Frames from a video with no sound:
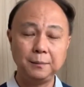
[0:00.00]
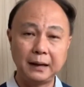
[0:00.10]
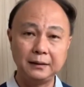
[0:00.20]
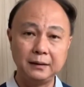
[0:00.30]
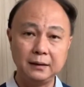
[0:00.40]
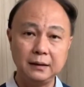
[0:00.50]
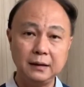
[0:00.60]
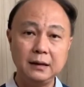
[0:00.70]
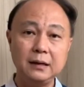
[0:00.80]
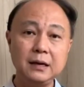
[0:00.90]
But
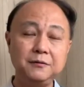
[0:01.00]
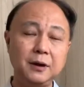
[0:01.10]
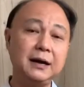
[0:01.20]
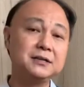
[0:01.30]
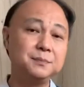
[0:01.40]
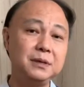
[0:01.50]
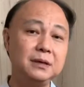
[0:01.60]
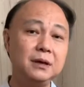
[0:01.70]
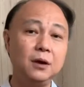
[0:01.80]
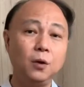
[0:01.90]
if you ask
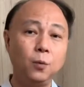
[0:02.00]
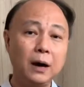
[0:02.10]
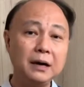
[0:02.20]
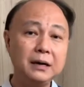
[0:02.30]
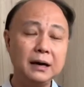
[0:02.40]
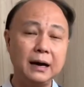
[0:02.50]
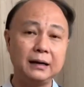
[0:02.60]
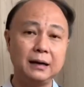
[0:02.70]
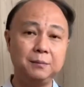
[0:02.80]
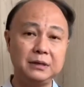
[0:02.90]
me why
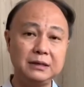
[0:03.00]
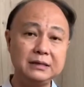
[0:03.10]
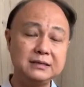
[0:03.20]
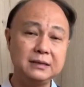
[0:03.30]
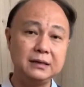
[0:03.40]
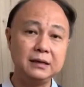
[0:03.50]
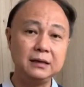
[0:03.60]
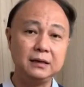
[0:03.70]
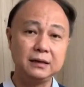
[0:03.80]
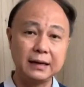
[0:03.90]
I can be
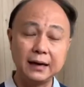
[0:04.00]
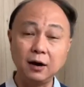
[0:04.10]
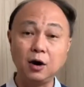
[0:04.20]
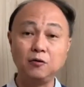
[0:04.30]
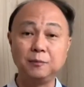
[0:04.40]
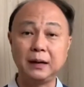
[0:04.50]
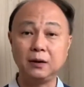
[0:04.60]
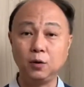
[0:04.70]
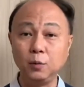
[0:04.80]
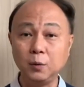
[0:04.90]
easily get out of
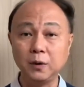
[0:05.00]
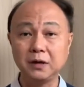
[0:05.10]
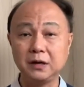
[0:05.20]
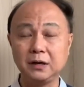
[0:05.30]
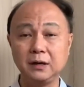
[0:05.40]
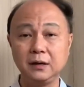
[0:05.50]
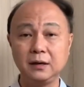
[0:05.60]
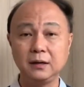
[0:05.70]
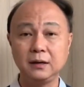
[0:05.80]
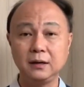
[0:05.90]
my overworking,
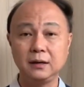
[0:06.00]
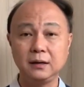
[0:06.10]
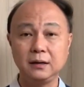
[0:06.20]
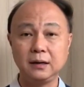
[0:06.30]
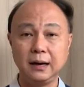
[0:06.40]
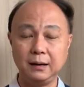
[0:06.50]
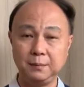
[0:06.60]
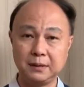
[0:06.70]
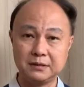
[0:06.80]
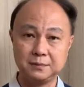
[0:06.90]
I
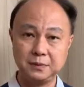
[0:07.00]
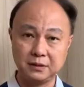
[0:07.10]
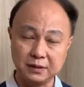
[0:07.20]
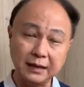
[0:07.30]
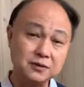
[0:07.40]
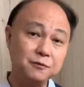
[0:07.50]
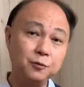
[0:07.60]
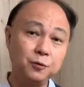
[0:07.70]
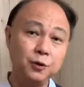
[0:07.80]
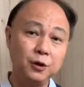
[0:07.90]
must be
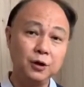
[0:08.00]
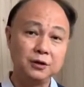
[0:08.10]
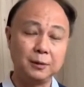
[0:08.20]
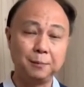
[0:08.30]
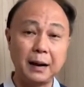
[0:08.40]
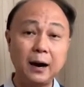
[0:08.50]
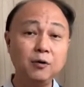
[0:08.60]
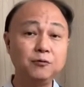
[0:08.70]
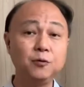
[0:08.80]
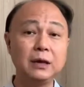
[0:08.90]
thankful the
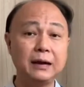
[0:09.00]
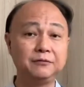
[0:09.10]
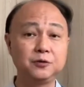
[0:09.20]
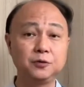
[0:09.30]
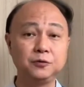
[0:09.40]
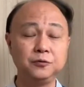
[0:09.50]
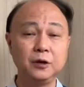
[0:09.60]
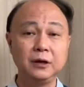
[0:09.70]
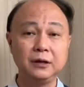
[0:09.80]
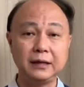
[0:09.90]
powerful life tool
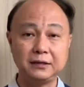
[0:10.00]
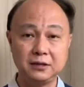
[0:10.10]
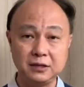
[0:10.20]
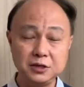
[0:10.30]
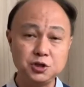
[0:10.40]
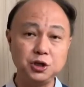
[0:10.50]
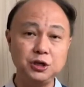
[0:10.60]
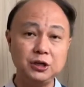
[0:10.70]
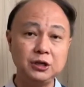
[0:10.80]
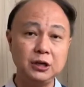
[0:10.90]
that teach
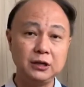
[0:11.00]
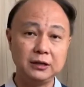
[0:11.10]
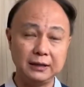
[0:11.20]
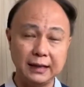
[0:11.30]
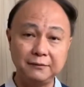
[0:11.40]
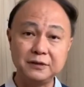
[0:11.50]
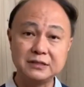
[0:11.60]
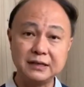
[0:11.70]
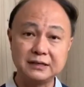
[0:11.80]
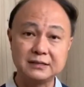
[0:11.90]
in the level
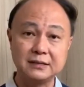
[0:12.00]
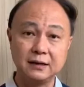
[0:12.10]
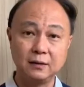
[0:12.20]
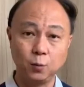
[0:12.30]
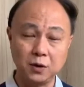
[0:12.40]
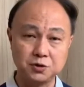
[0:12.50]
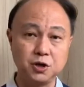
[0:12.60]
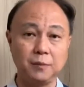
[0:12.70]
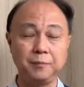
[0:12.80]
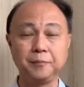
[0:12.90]
6
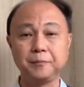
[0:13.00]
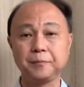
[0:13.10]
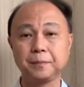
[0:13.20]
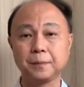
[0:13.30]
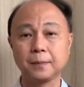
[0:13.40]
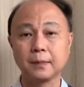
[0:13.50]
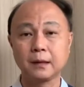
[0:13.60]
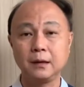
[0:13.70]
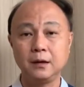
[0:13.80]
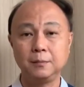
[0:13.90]
workshop.
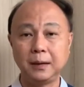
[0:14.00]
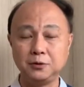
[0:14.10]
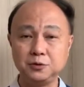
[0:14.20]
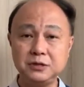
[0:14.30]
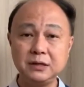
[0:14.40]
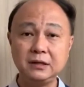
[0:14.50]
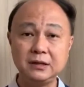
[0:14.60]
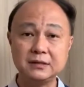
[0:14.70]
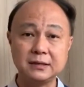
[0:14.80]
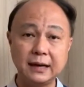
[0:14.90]
By using
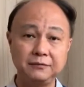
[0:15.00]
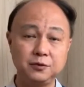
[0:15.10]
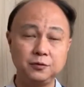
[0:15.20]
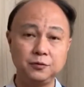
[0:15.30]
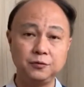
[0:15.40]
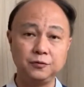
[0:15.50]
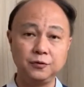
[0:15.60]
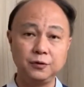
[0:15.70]
this life tool,